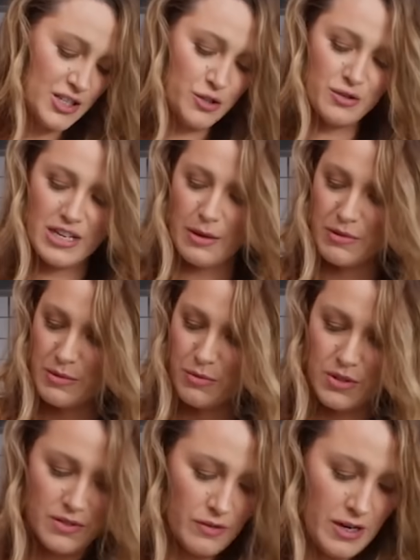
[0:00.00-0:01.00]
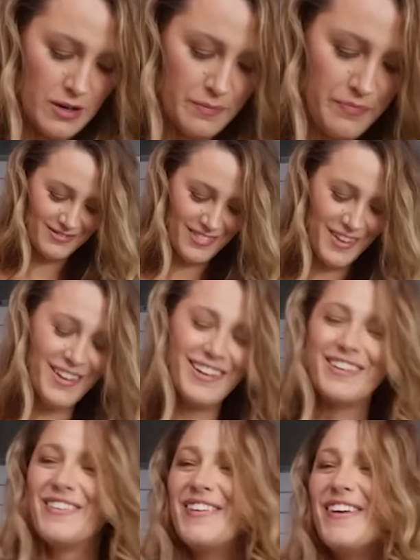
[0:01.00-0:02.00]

was there was no food